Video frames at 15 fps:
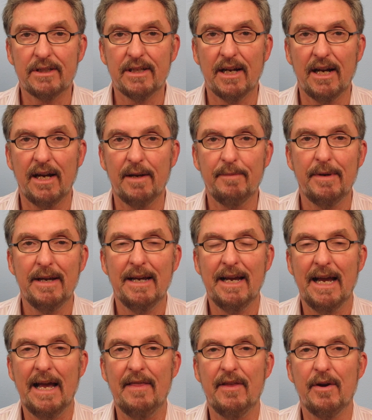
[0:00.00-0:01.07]
time,
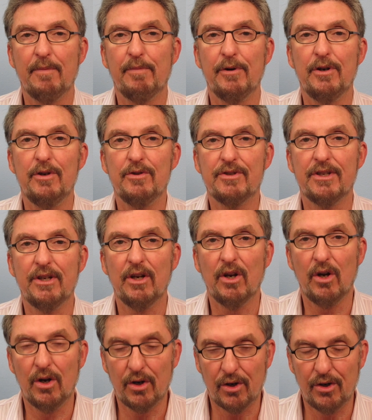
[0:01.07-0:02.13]
and they're producing
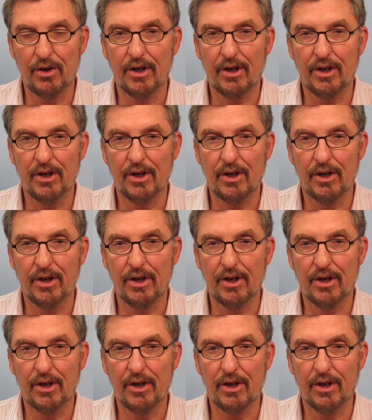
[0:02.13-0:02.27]
longer.